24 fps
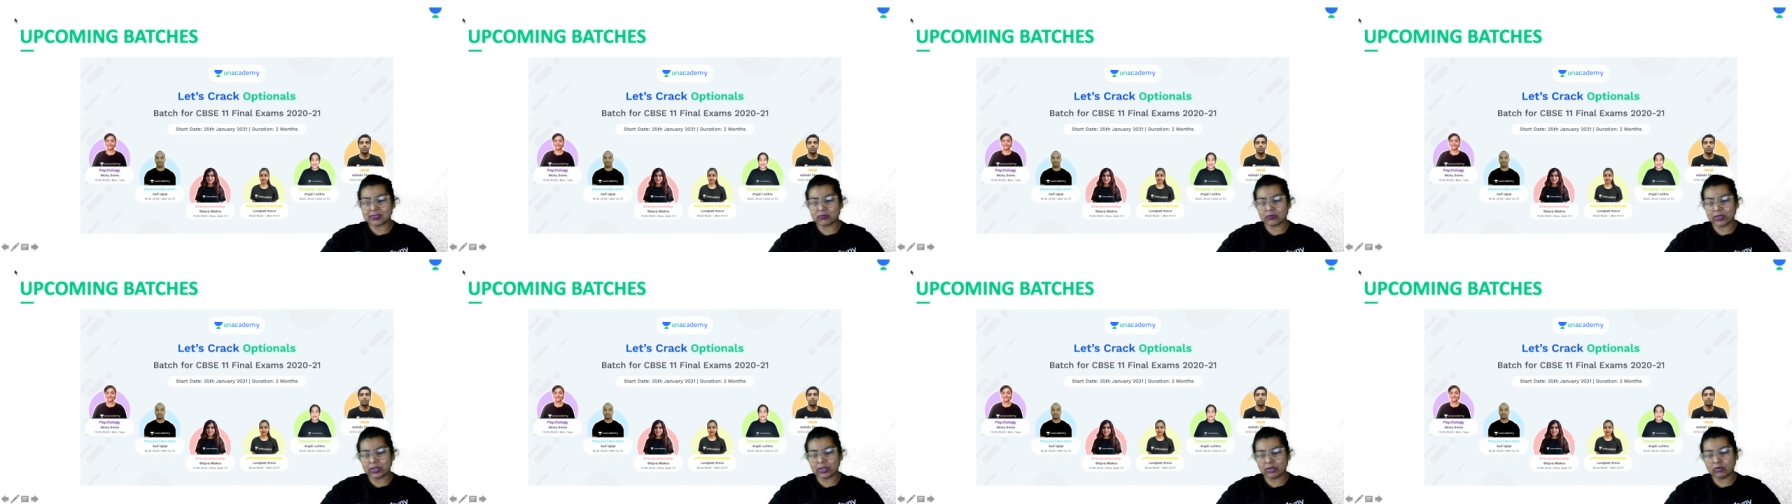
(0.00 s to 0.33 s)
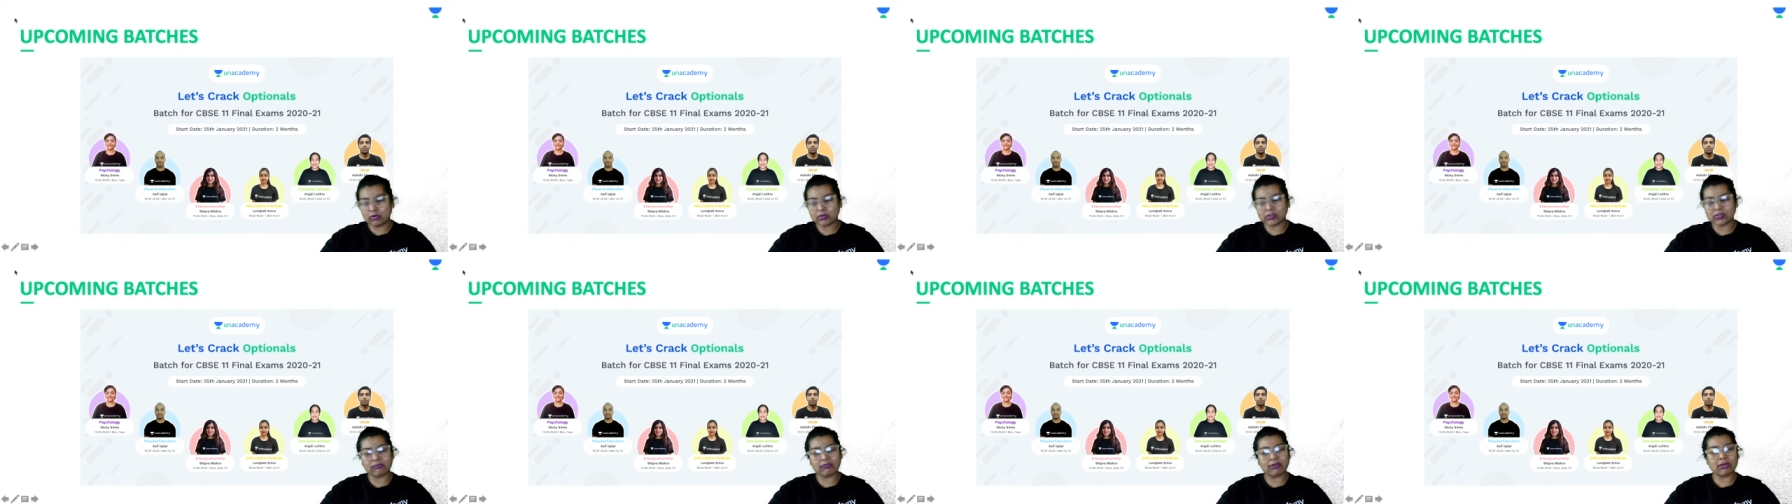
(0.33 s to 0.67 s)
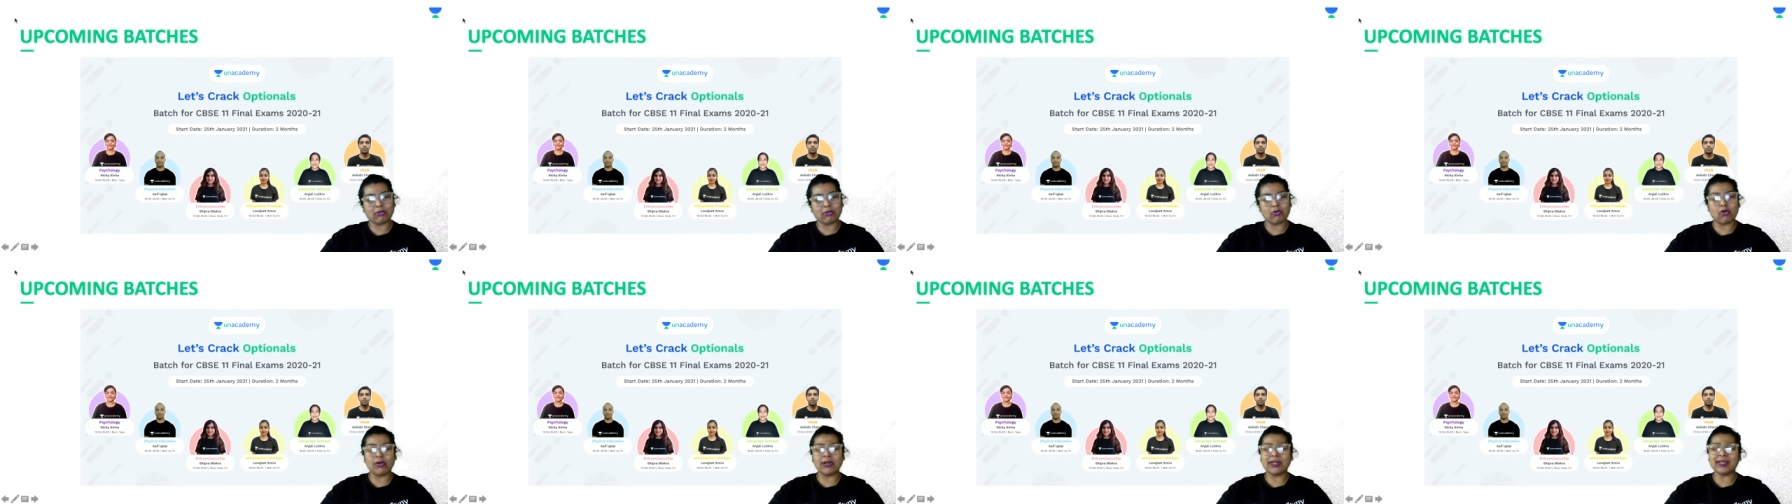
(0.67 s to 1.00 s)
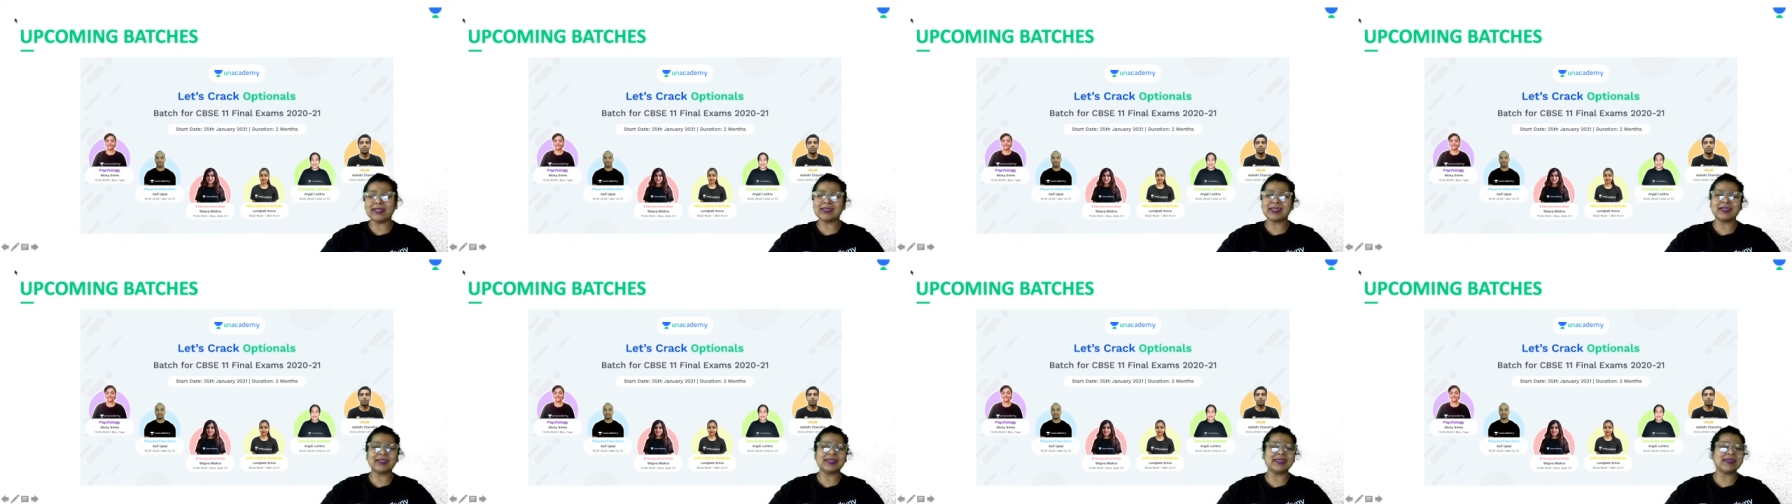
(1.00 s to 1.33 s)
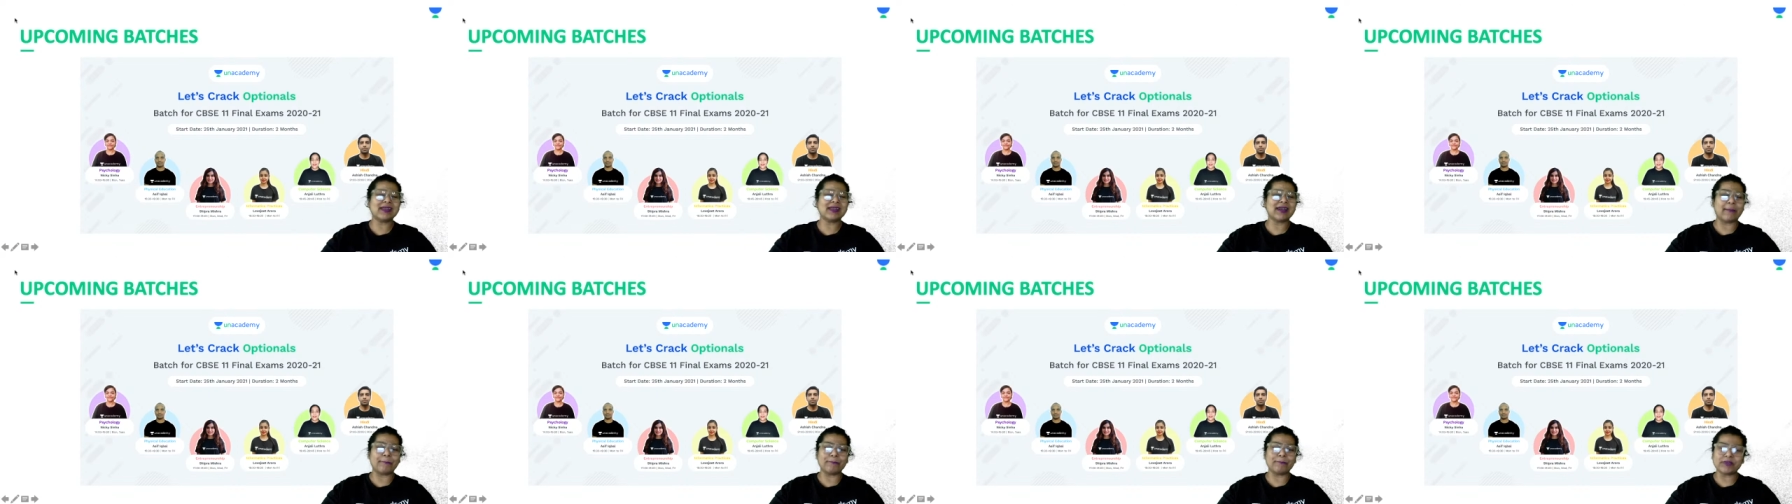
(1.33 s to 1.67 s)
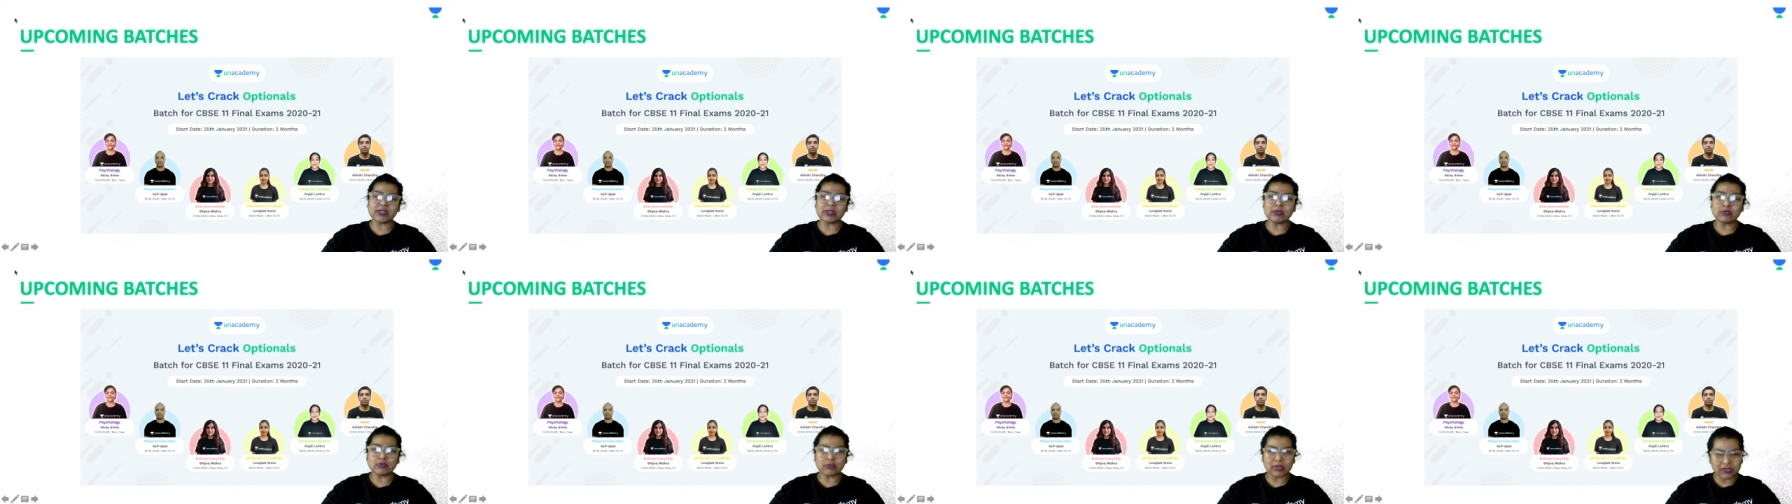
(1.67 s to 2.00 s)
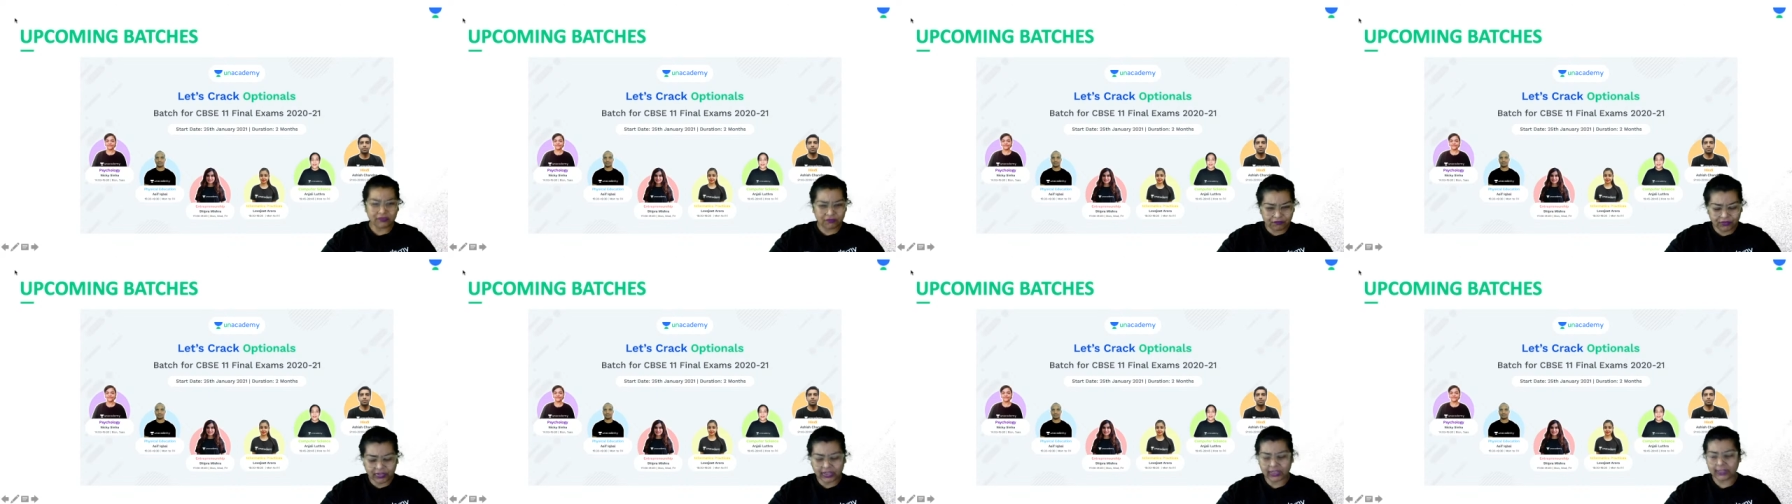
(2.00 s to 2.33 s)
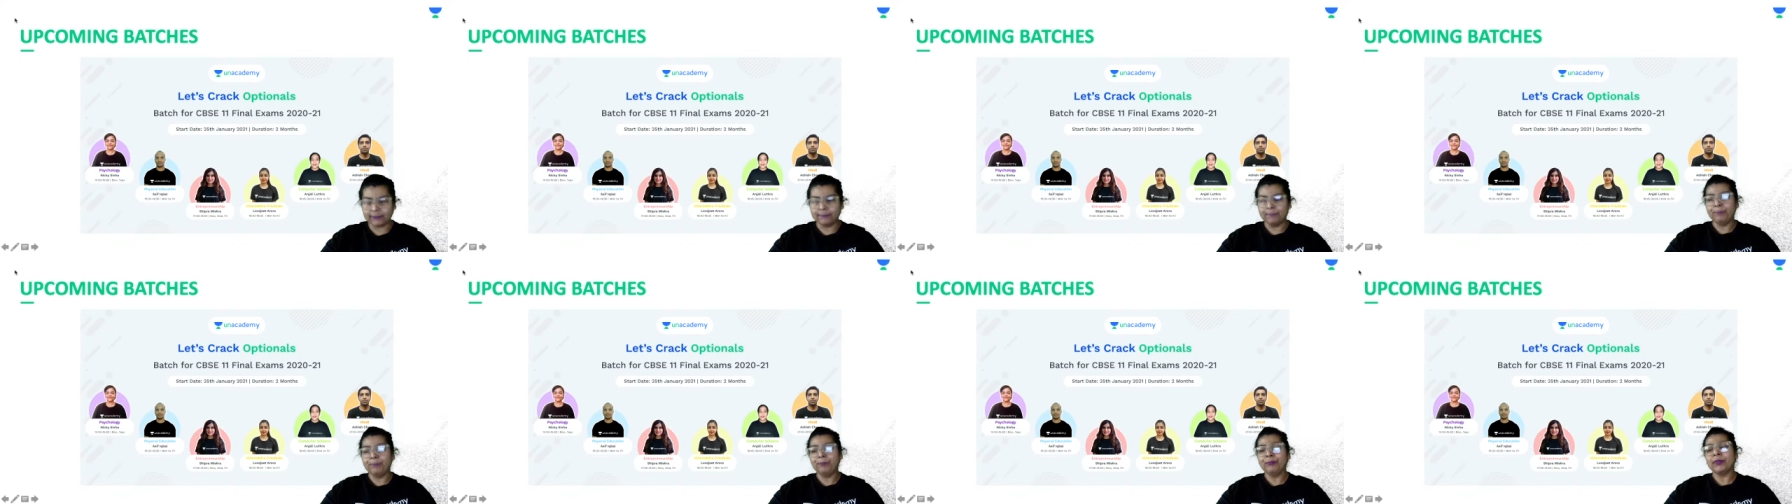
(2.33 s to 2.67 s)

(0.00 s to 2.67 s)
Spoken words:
videos and recordings, and these are absolutely free.